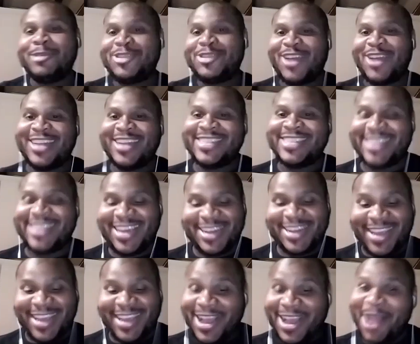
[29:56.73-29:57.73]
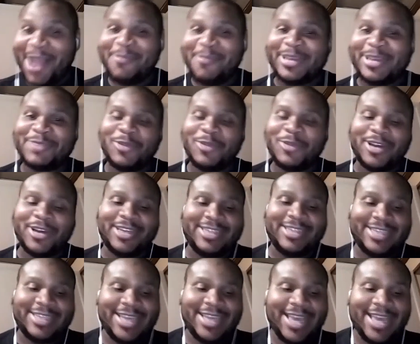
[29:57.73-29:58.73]
trying to say in the comments
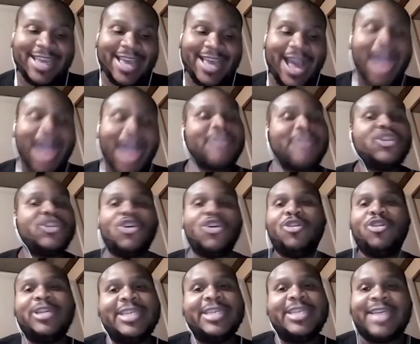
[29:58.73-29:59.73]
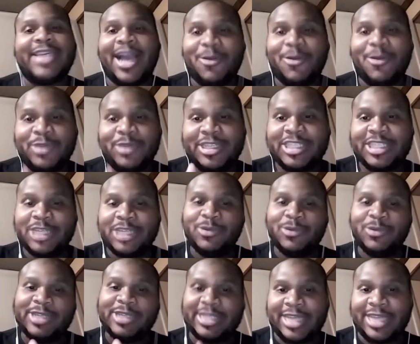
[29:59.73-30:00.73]
was I totally got what she
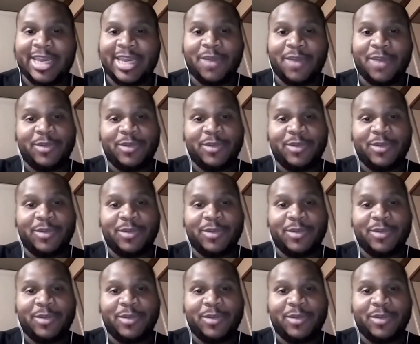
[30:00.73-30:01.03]
was saying.